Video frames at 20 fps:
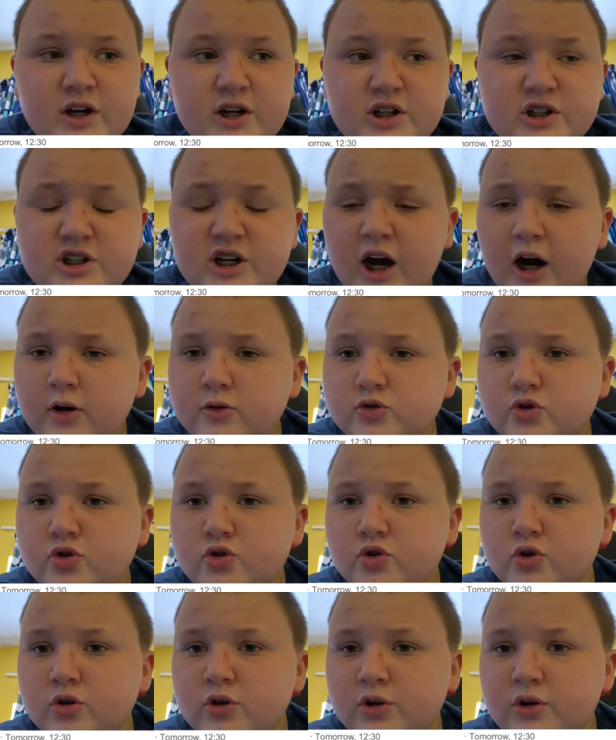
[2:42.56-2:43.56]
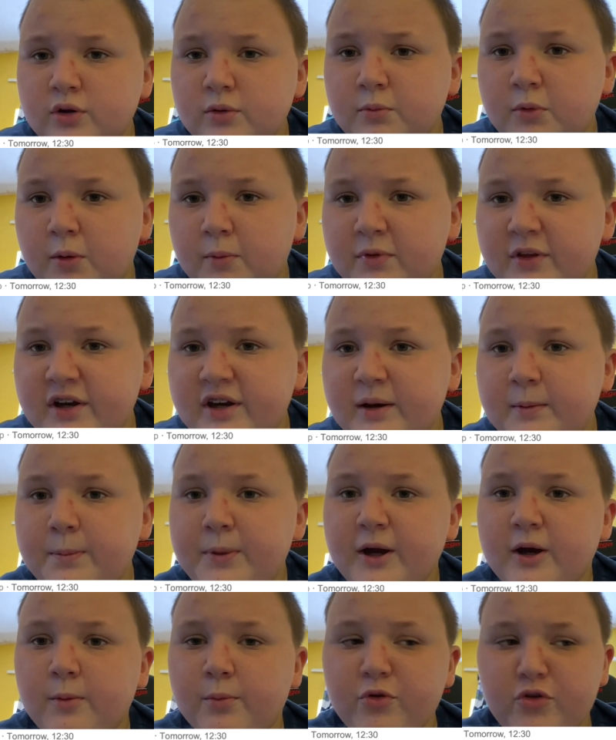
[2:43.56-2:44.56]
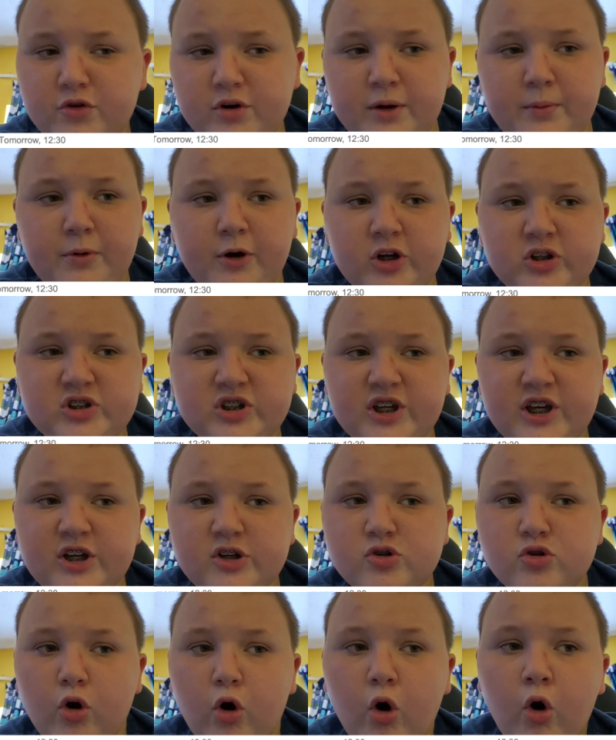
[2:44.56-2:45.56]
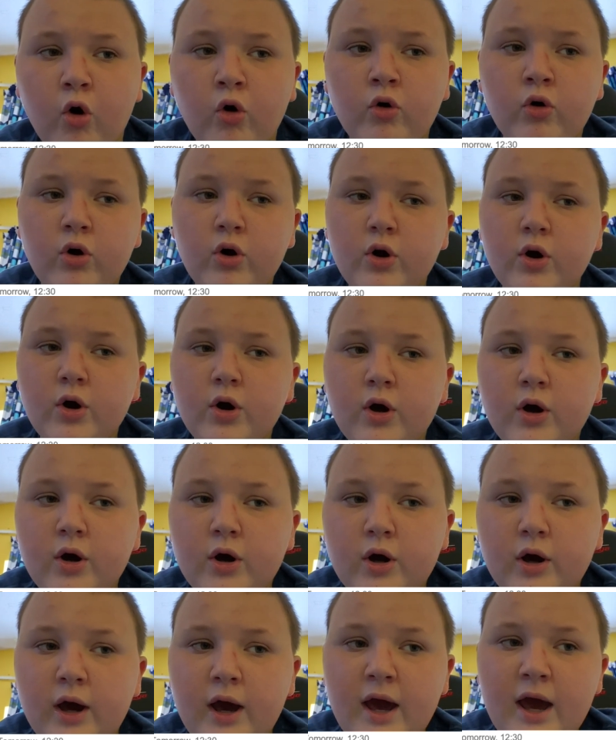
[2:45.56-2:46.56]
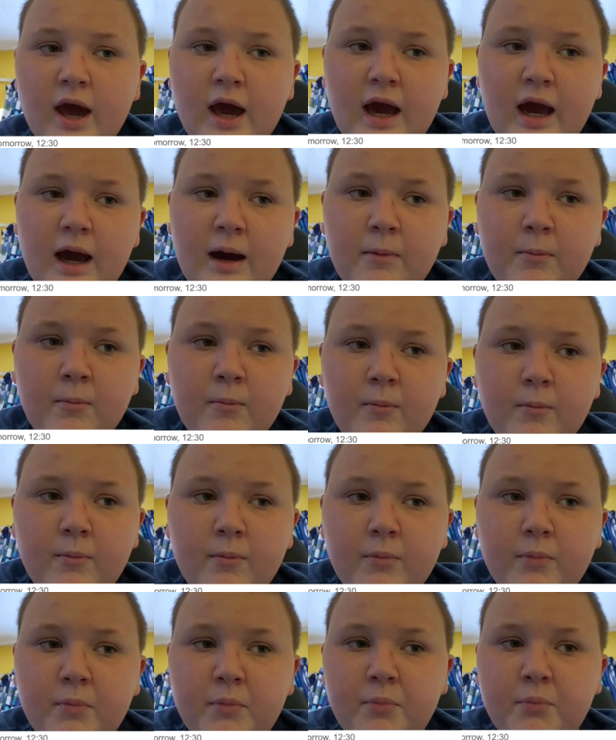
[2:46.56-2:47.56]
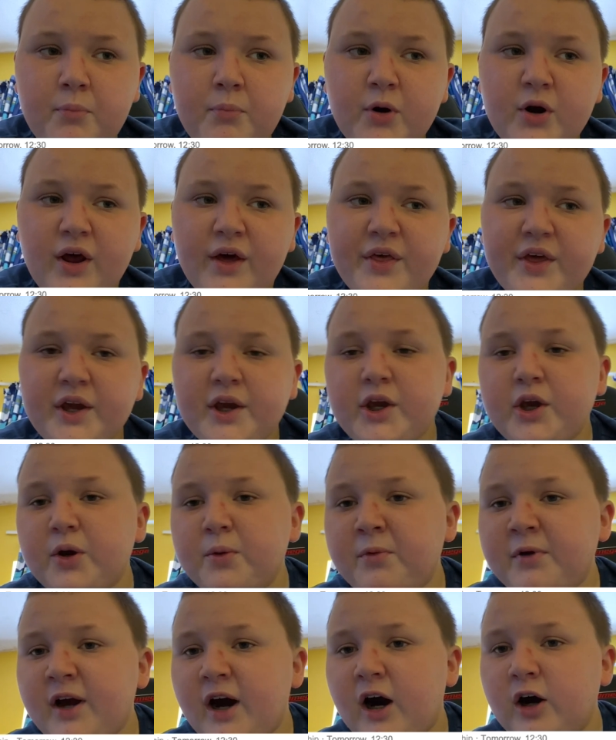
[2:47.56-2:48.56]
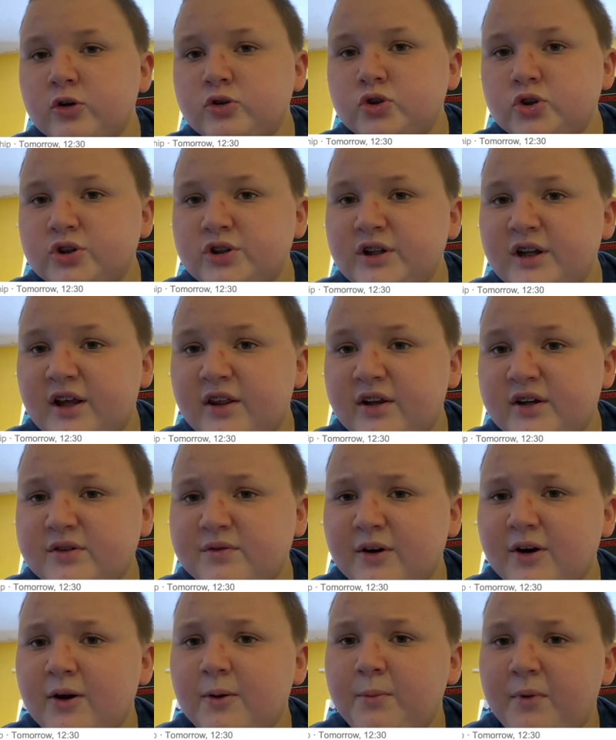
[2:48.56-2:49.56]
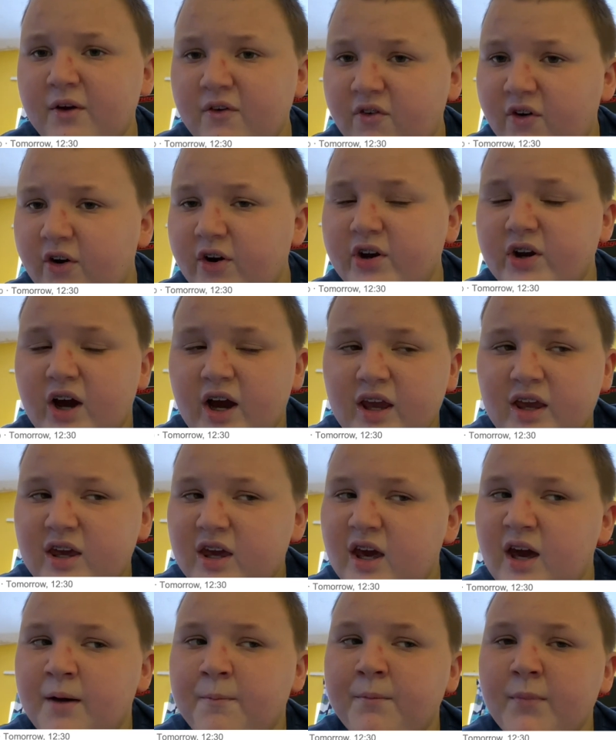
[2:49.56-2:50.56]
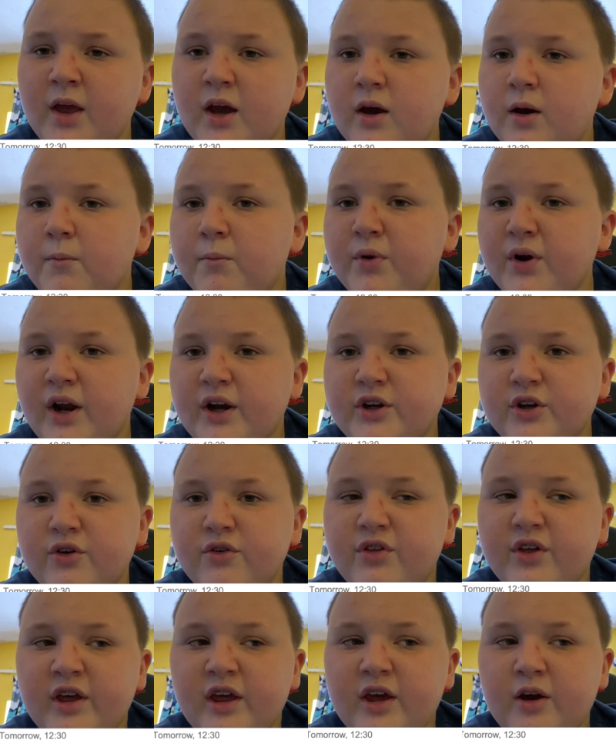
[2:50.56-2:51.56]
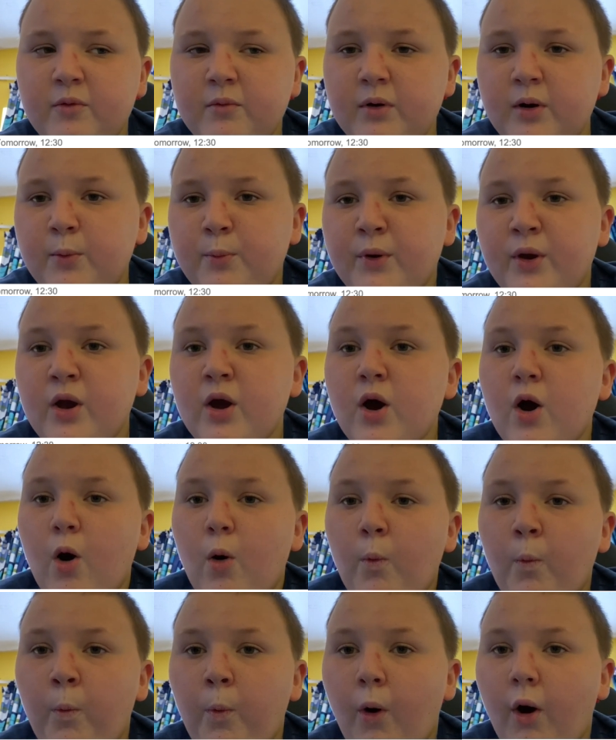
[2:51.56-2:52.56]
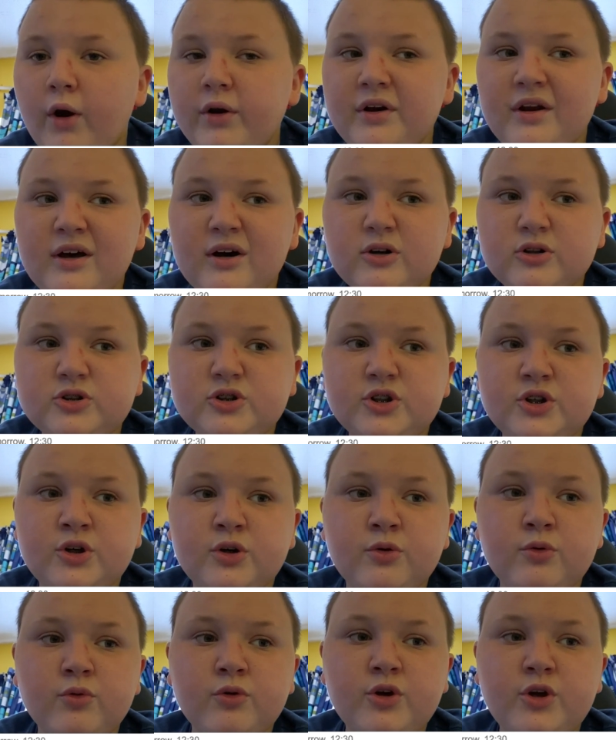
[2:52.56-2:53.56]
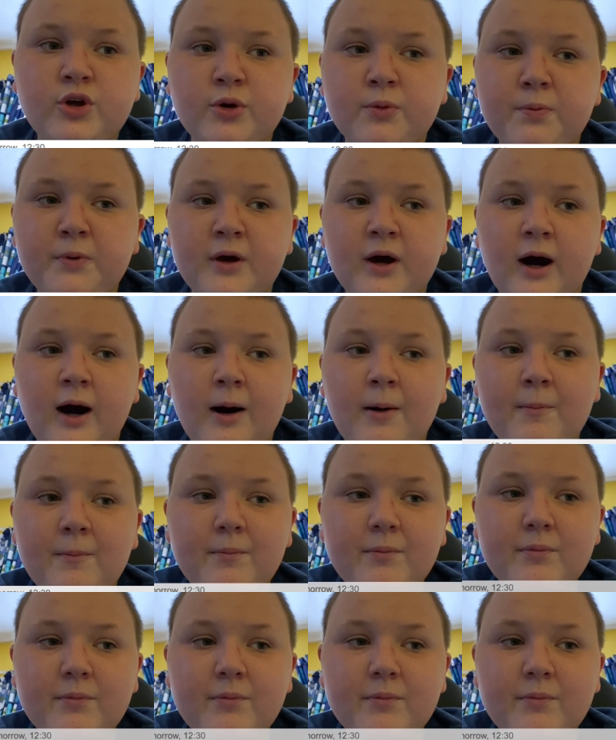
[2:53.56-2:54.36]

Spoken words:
Charlton struggling at the moment. They did pick up 3 points against Hull. But I think QPR will just nick this one. It'll be a very tight game, but I do think it will be 1-0 to QPR.